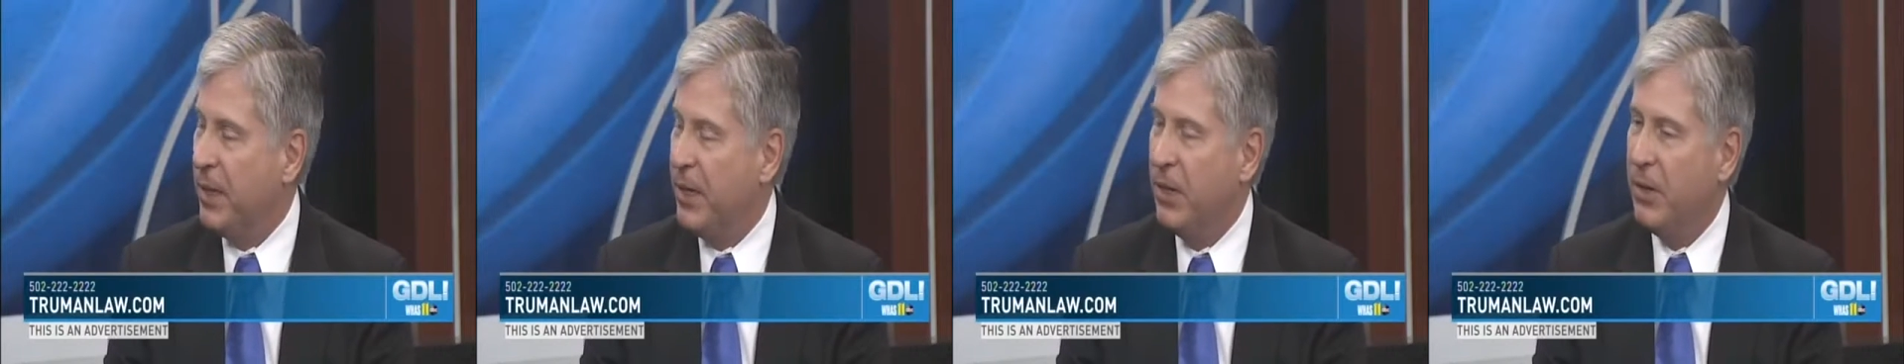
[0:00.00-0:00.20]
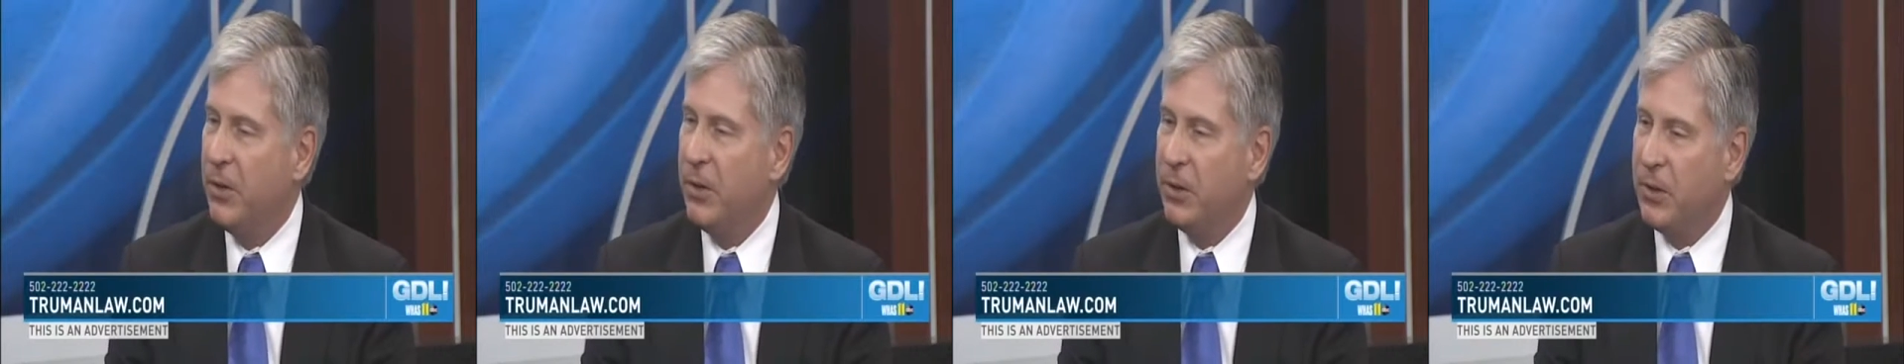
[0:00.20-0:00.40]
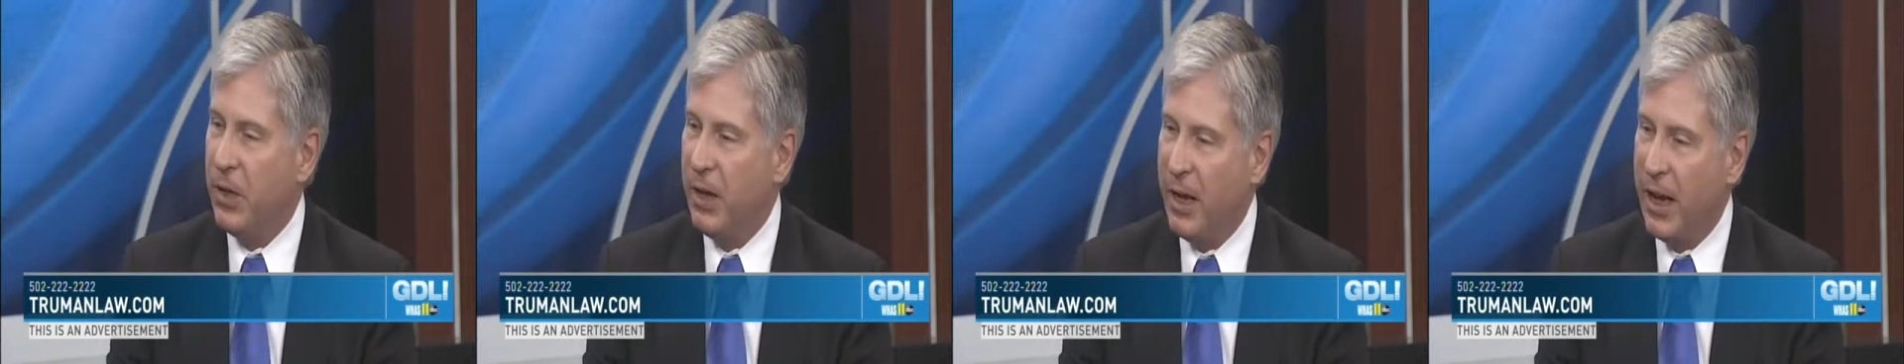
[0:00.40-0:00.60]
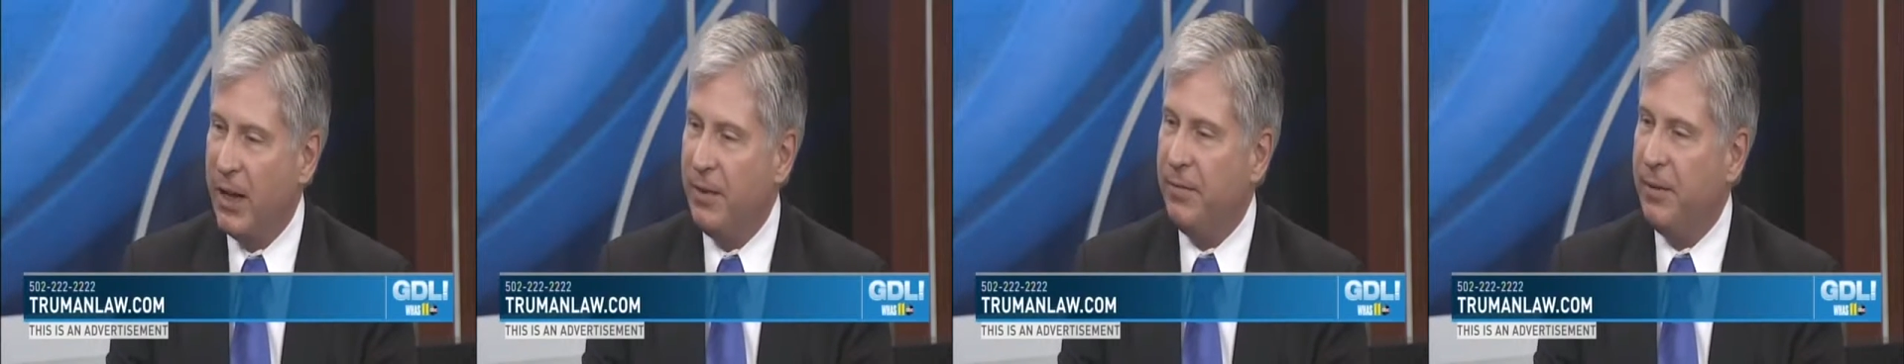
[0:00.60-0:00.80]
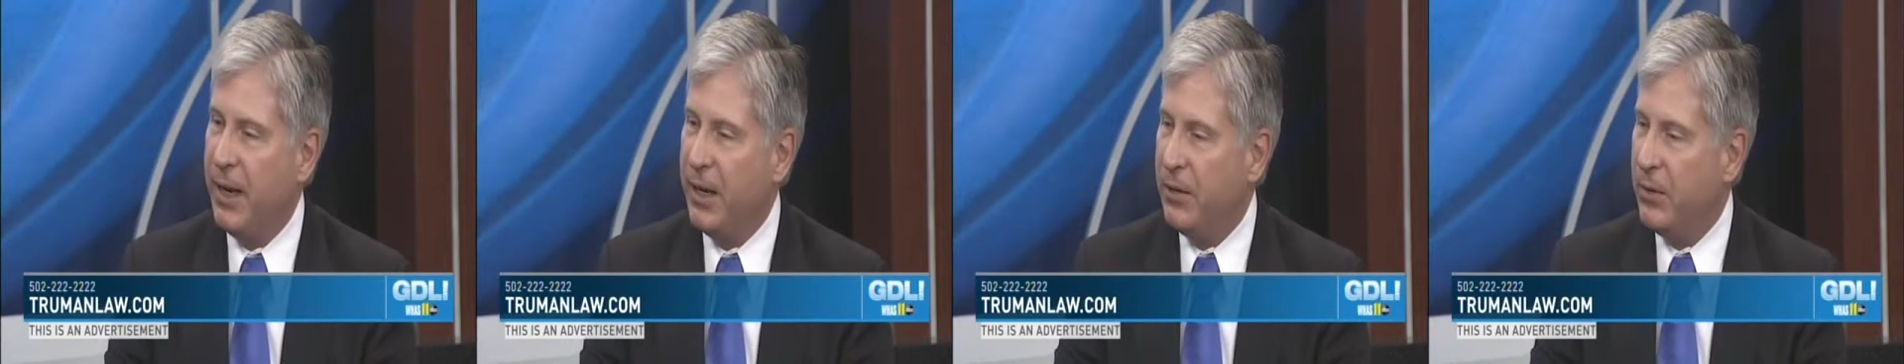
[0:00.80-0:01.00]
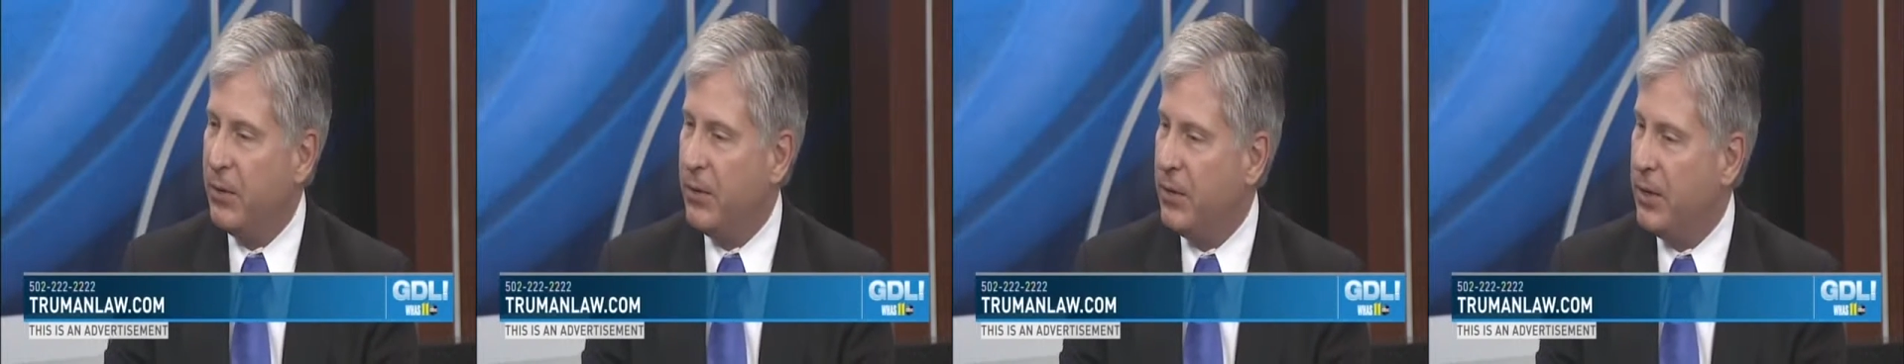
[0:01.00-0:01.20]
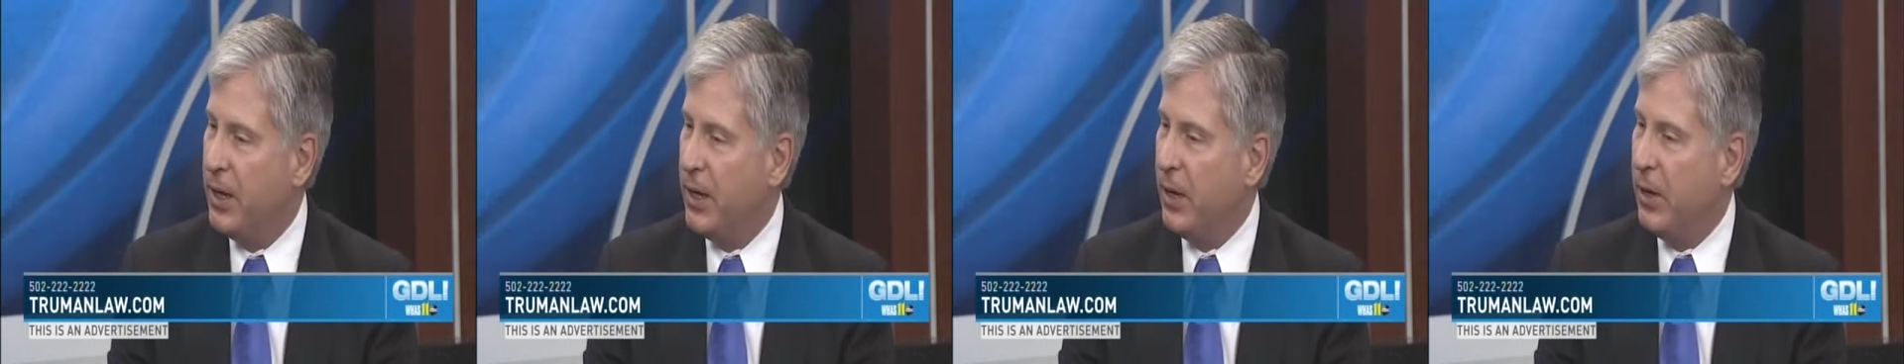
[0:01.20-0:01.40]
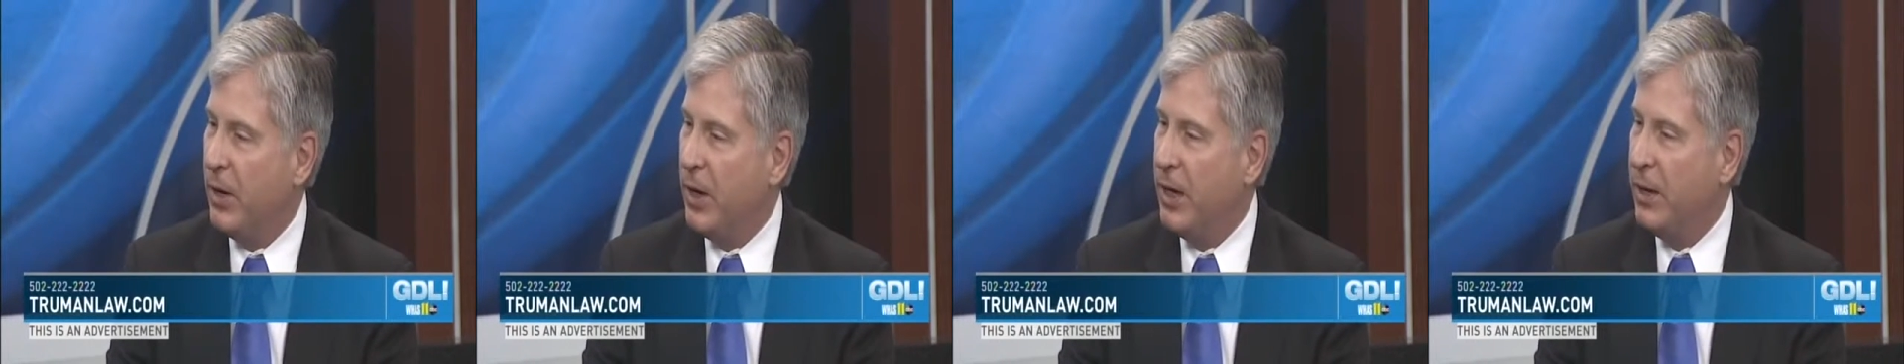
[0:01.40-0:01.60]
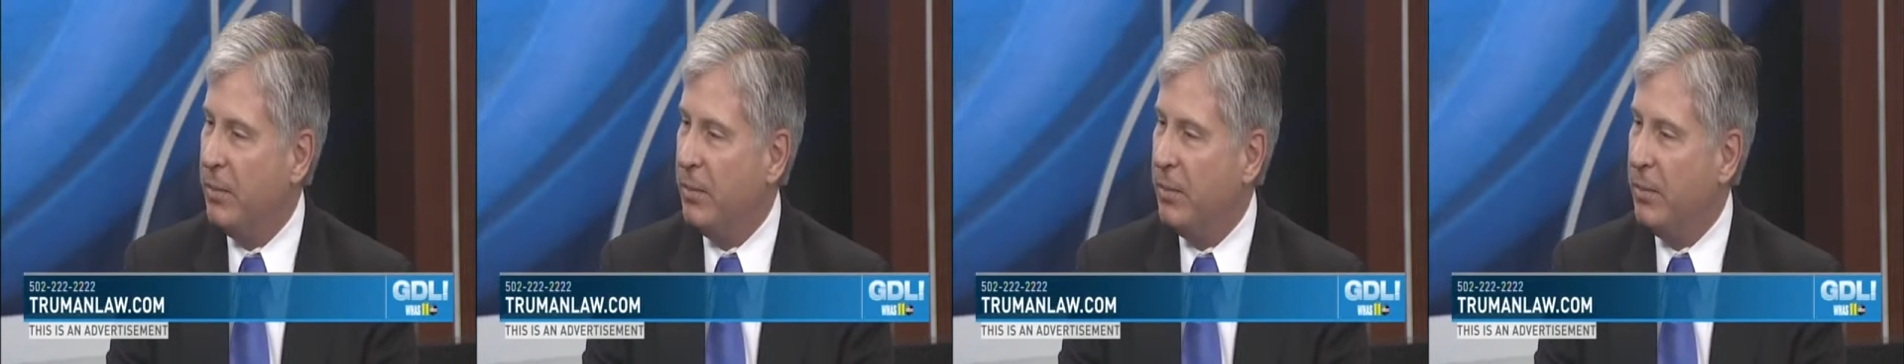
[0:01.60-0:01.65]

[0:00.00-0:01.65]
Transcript: You know, there's a lot of veterans that are